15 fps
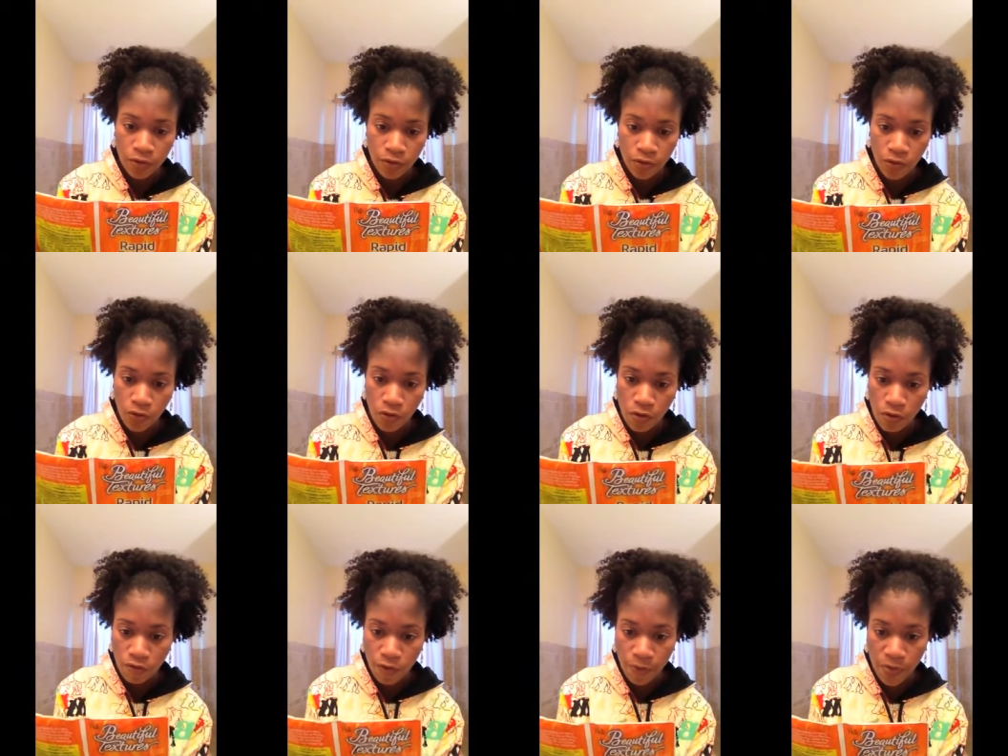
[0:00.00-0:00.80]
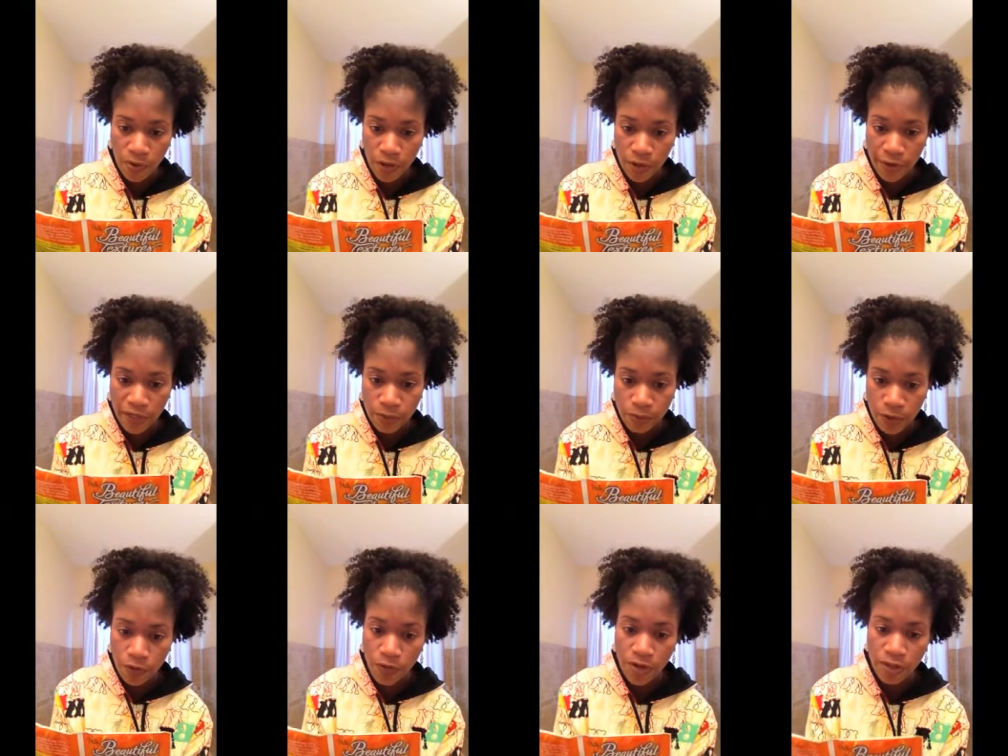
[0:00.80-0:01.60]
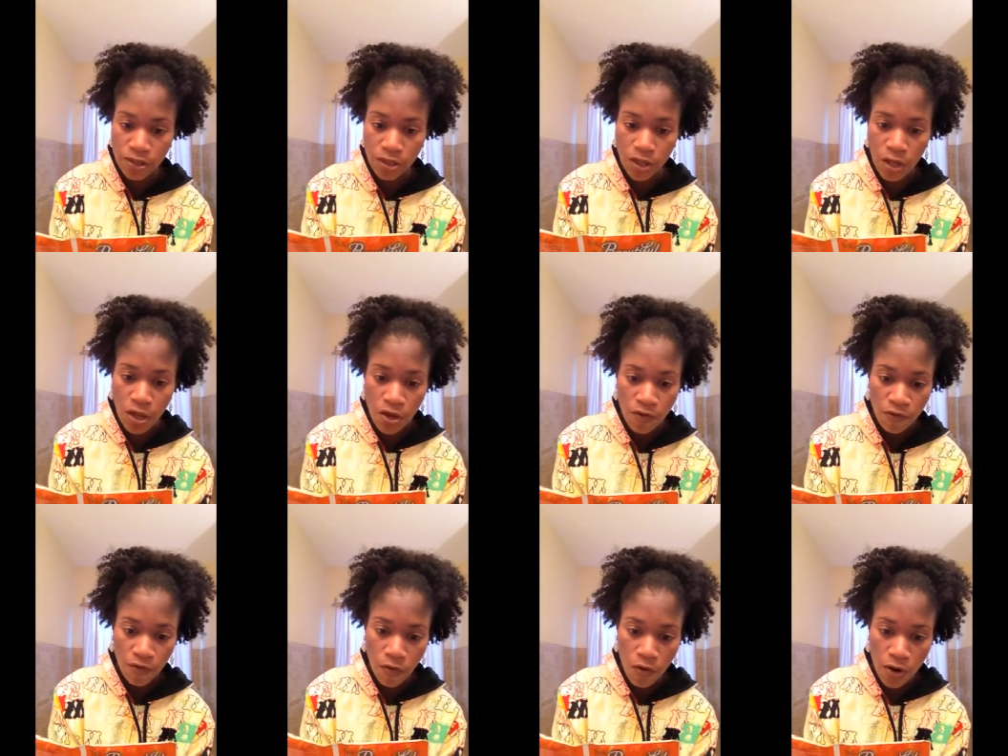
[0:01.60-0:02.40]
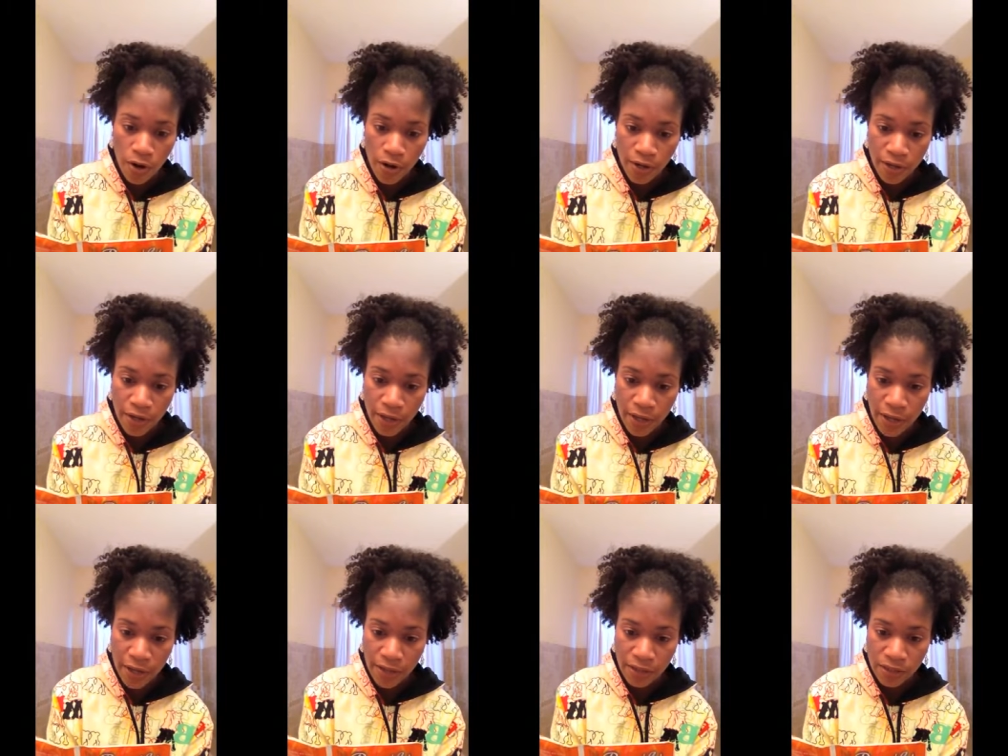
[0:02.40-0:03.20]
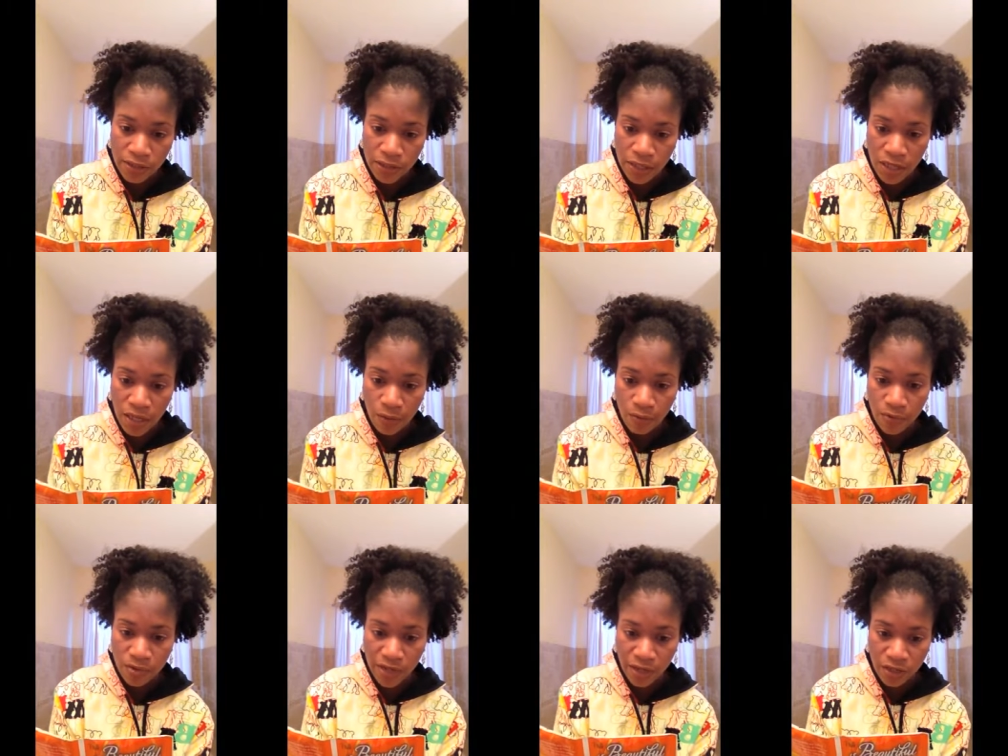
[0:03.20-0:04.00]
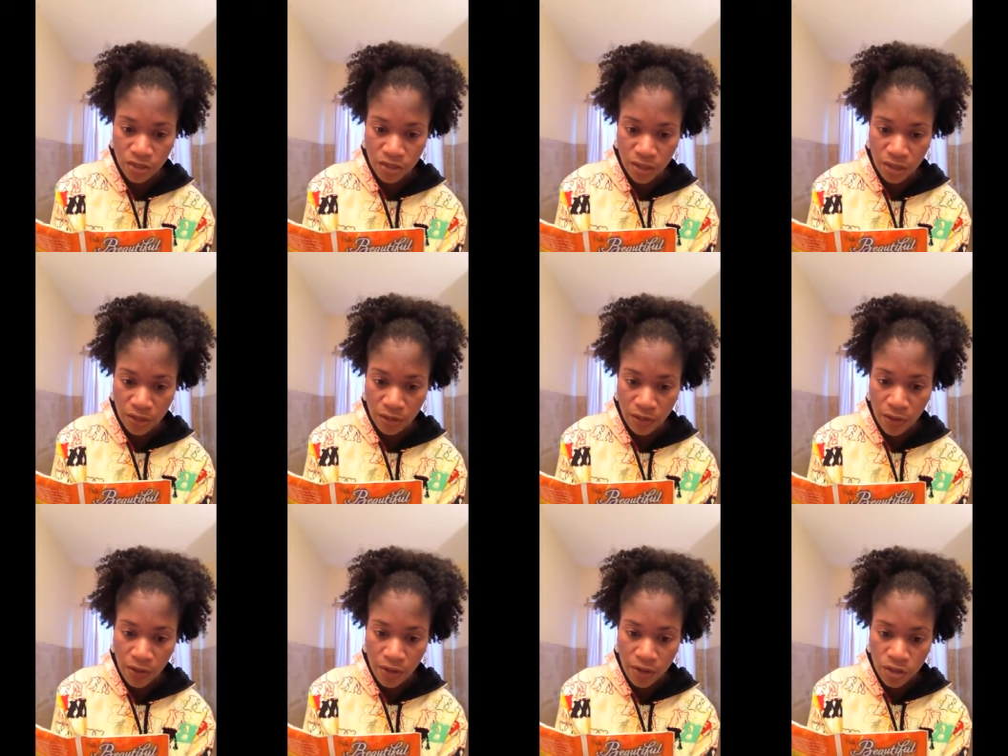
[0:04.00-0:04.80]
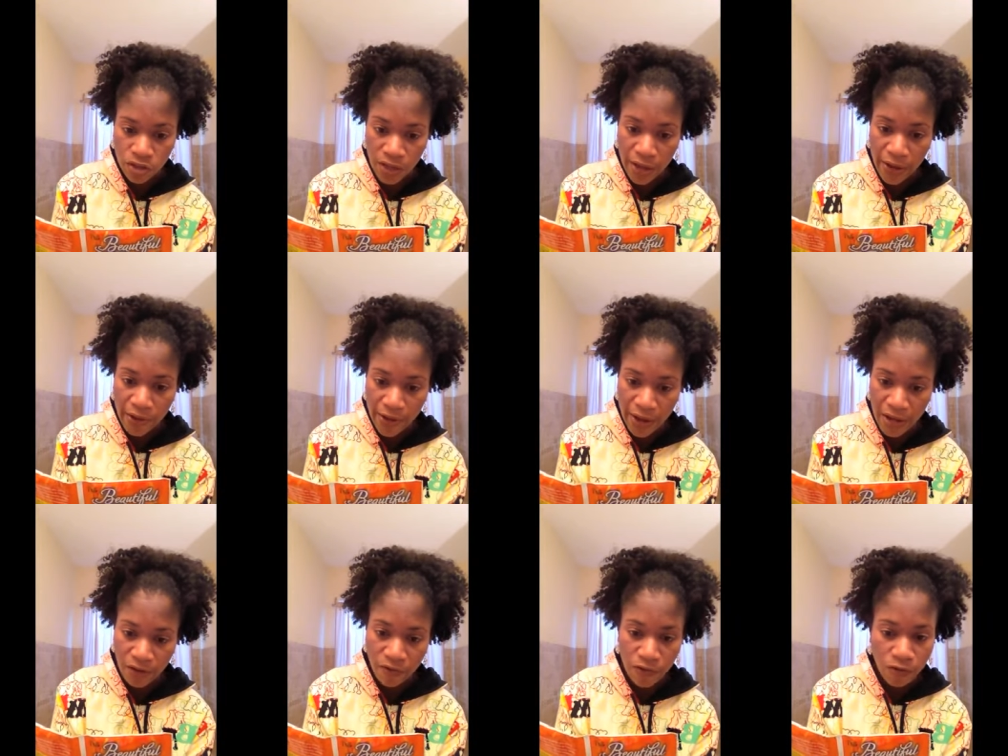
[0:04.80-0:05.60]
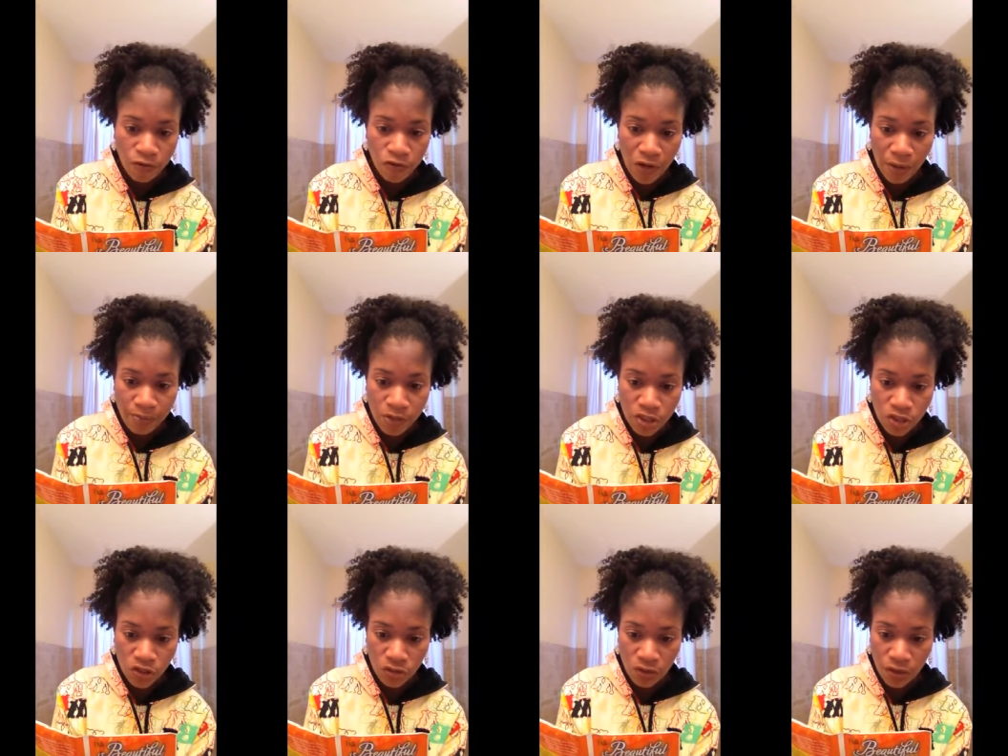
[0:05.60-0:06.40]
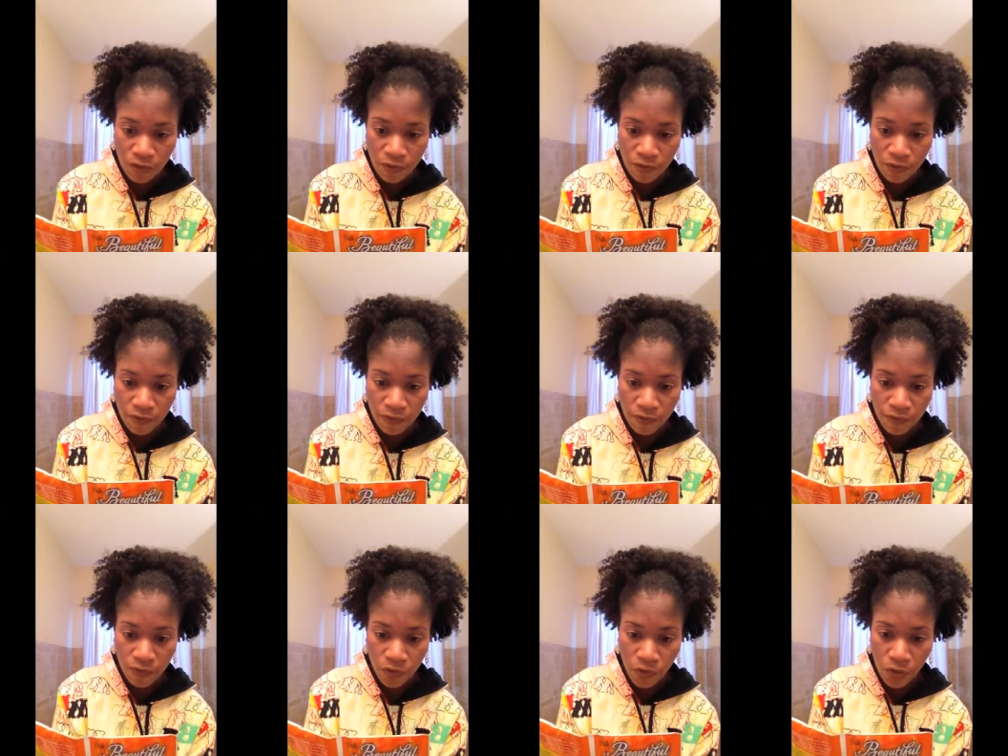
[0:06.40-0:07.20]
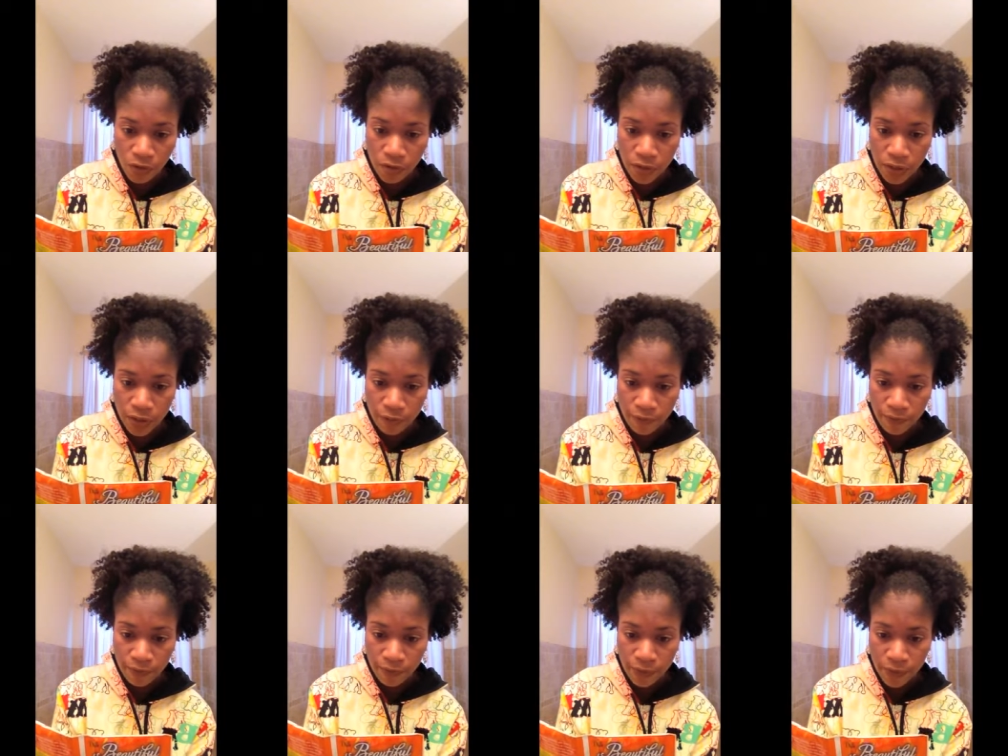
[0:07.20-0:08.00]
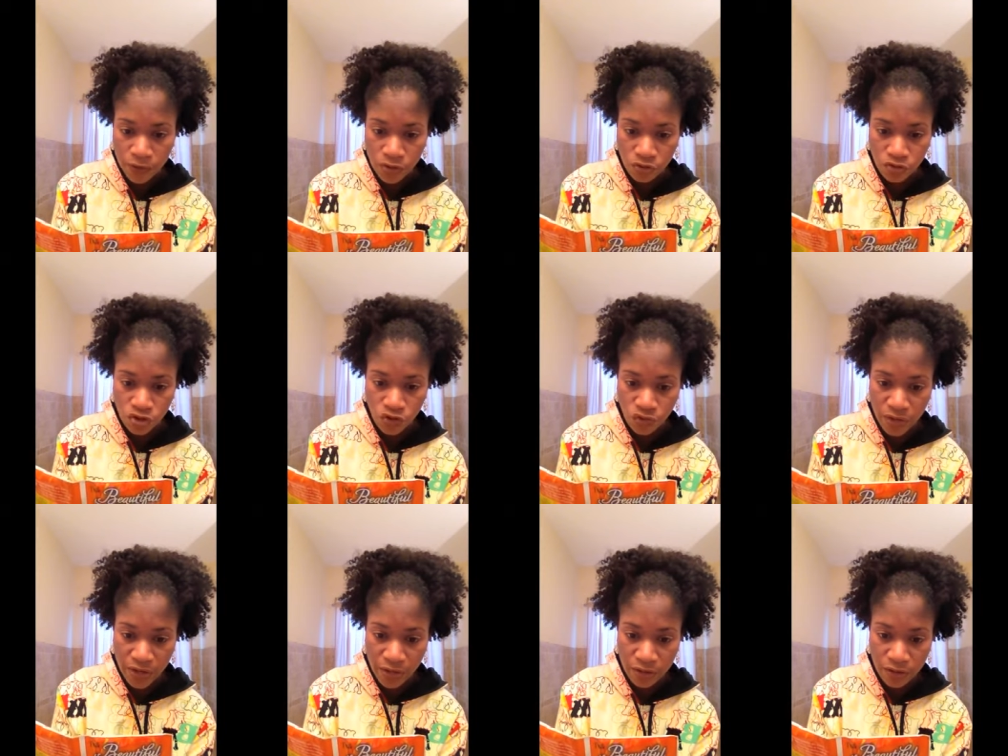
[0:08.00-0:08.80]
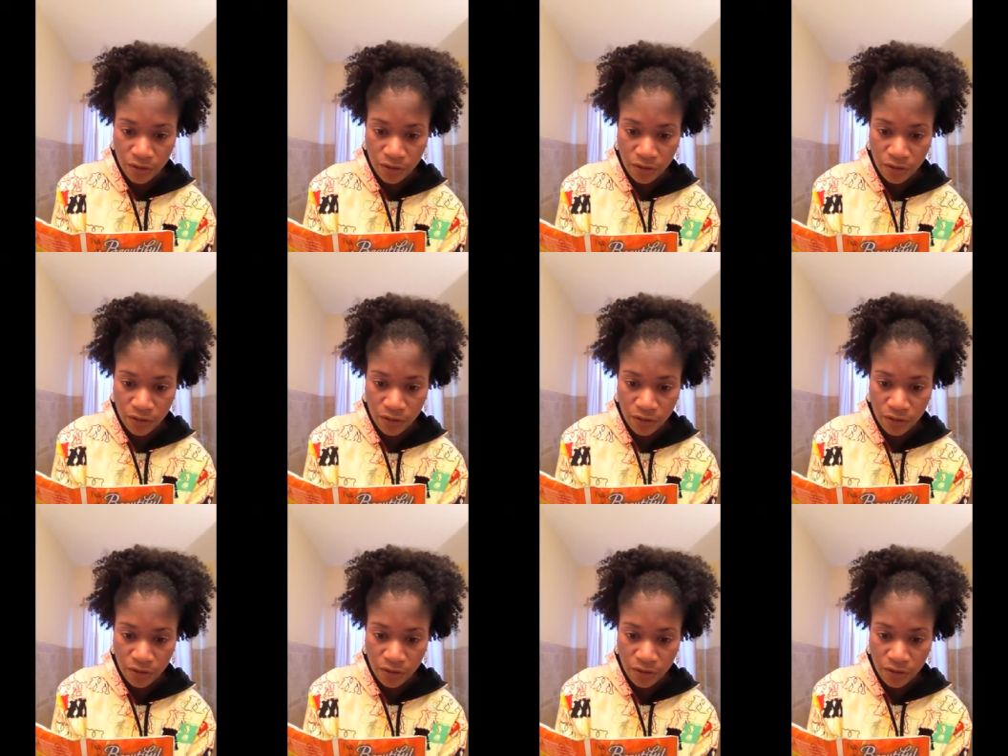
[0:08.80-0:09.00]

curl repair experience for enhanced heat protection and Shine, add a few drops to, of curly to straight